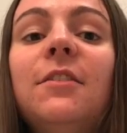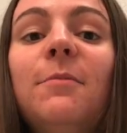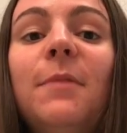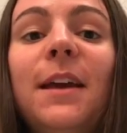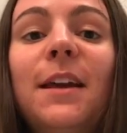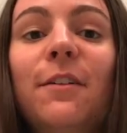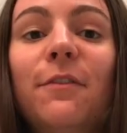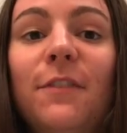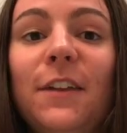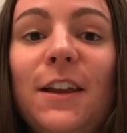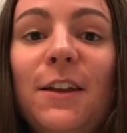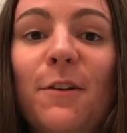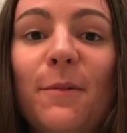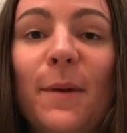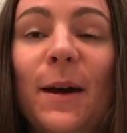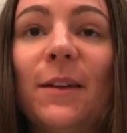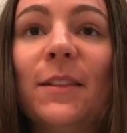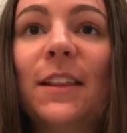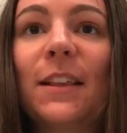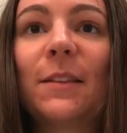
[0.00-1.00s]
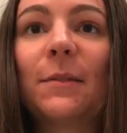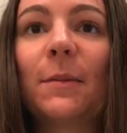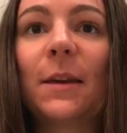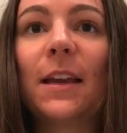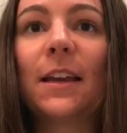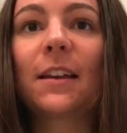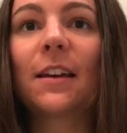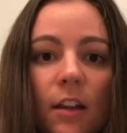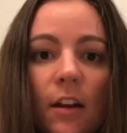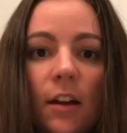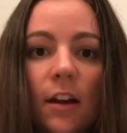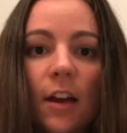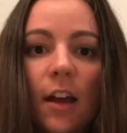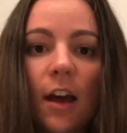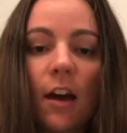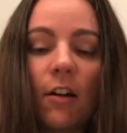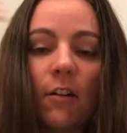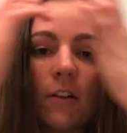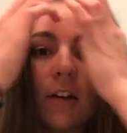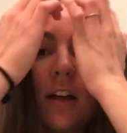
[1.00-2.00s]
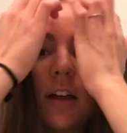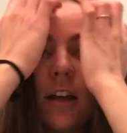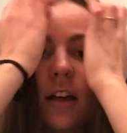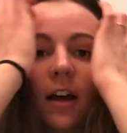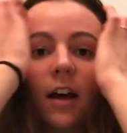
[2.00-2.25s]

to make a video about this week. There you go.